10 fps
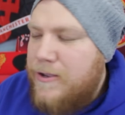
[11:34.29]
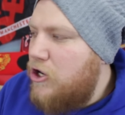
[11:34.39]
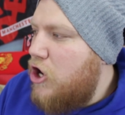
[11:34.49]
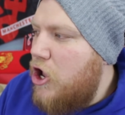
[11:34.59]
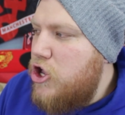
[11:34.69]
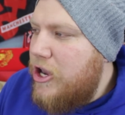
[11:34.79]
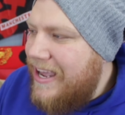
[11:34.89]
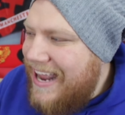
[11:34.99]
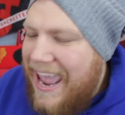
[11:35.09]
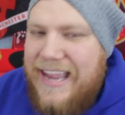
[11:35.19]
you know, you
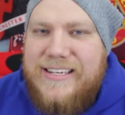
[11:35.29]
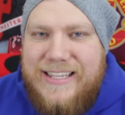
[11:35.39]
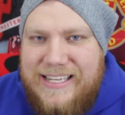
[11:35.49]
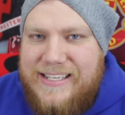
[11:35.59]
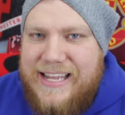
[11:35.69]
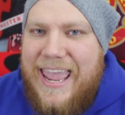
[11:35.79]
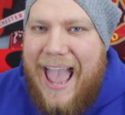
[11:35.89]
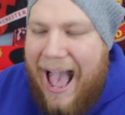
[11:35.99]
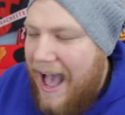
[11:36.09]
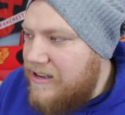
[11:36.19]
can easily see
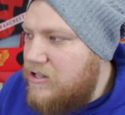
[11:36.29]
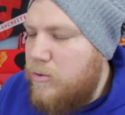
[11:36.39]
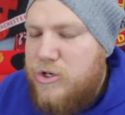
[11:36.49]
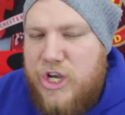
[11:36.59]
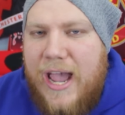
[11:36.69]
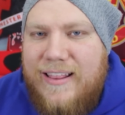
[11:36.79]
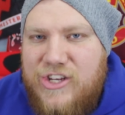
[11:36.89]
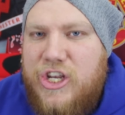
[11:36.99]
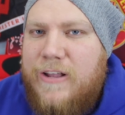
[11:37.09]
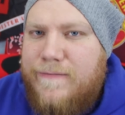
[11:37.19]
Arsenal
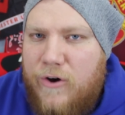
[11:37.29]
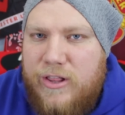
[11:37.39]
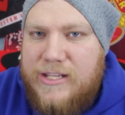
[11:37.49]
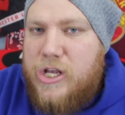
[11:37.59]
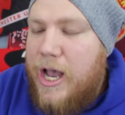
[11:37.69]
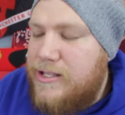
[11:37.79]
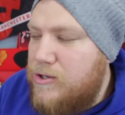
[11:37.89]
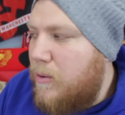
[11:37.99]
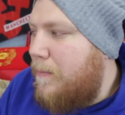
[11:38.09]
challenging for the title.